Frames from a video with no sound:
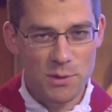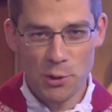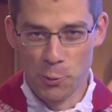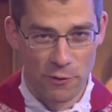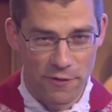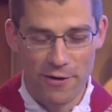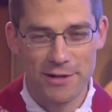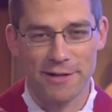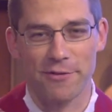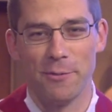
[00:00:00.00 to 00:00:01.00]
who were very
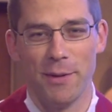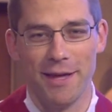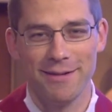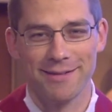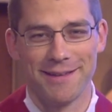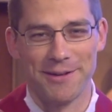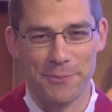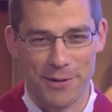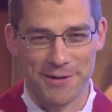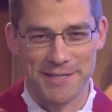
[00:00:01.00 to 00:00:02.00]
different men in their
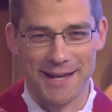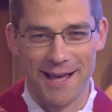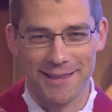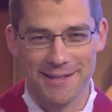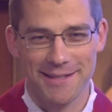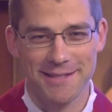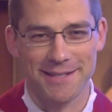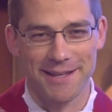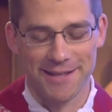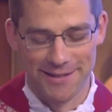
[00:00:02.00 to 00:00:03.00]
personalities
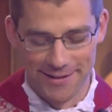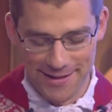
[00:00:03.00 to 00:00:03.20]
and